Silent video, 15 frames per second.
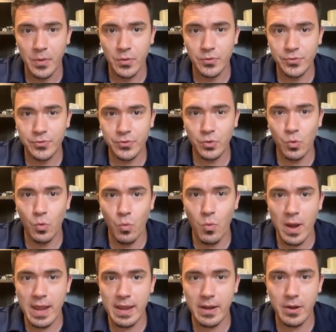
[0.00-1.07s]

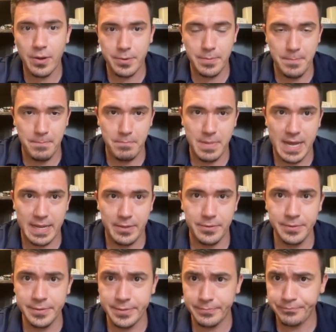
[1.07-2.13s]
square
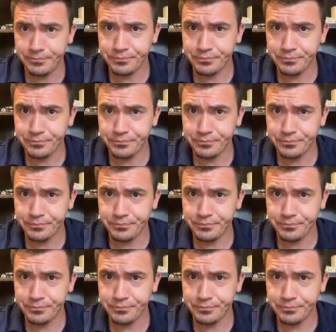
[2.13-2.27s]
miles.